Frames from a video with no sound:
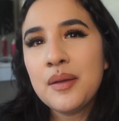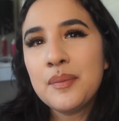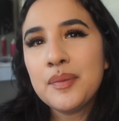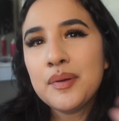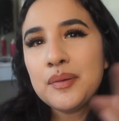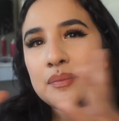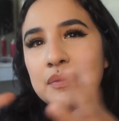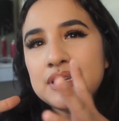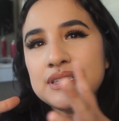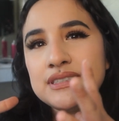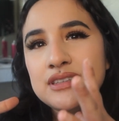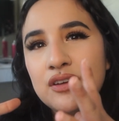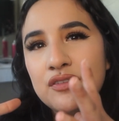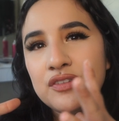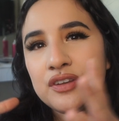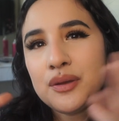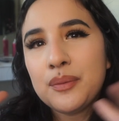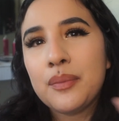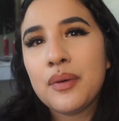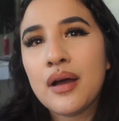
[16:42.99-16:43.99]
put myself
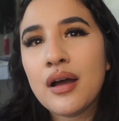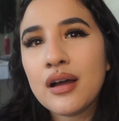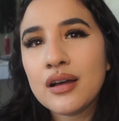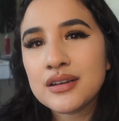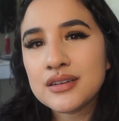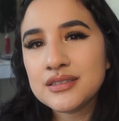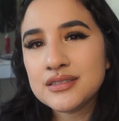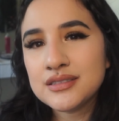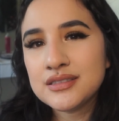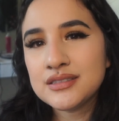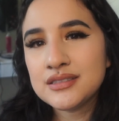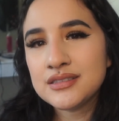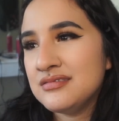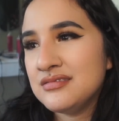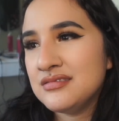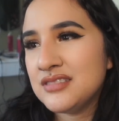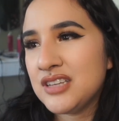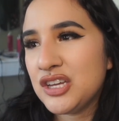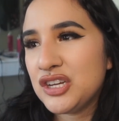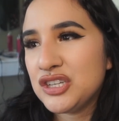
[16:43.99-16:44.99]
in a box,
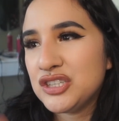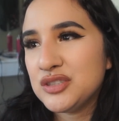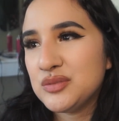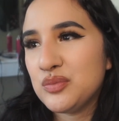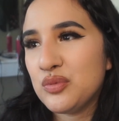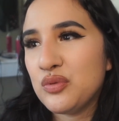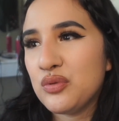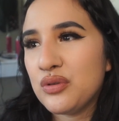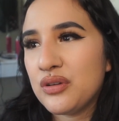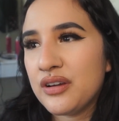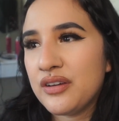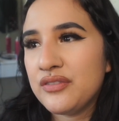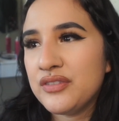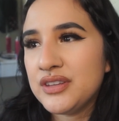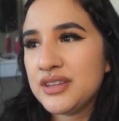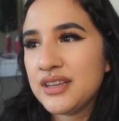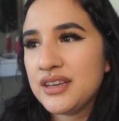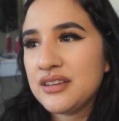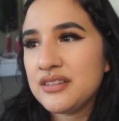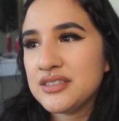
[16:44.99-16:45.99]
not explore
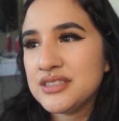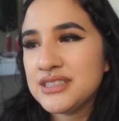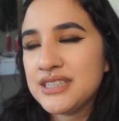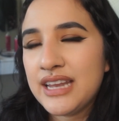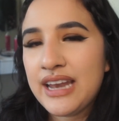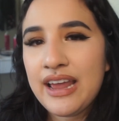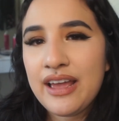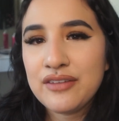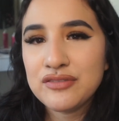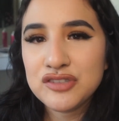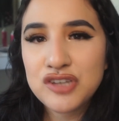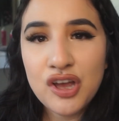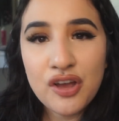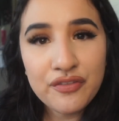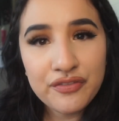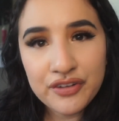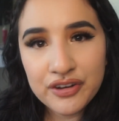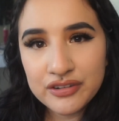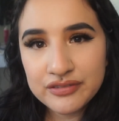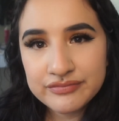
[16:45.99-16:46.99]
everything else that I have to
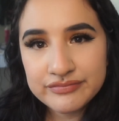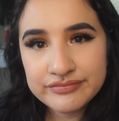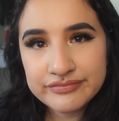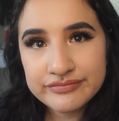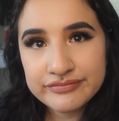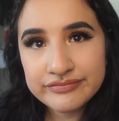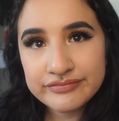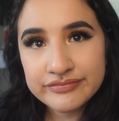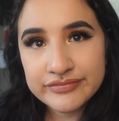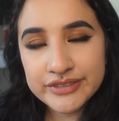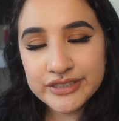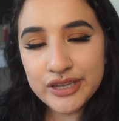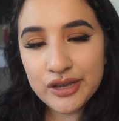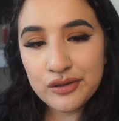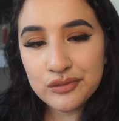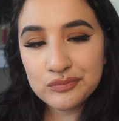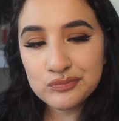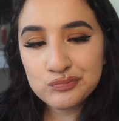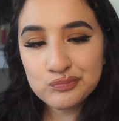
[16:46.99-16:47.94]
offer. So,